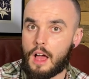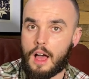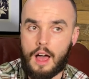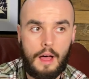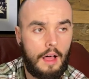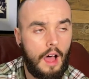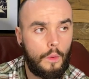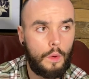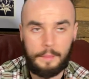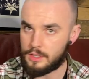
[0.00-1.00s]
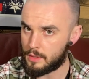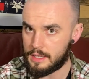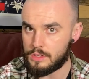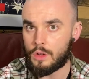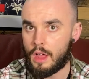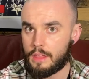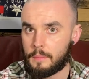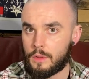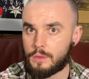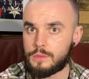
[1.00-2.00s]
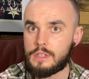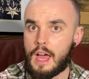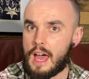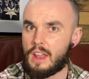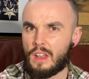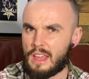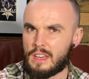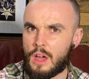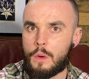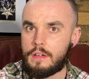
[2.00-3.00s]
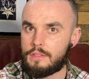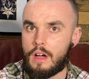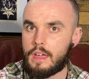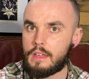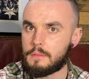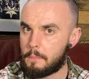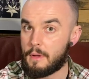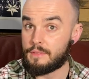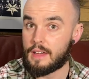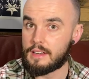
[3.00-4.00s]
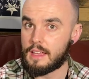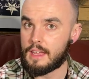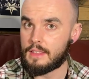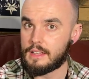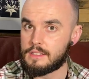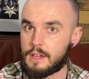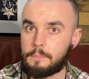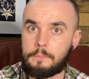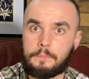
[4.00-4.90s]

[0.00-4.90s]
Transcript: Uh, I will be doing this on other models and I'll let you know if I perfect it in that time.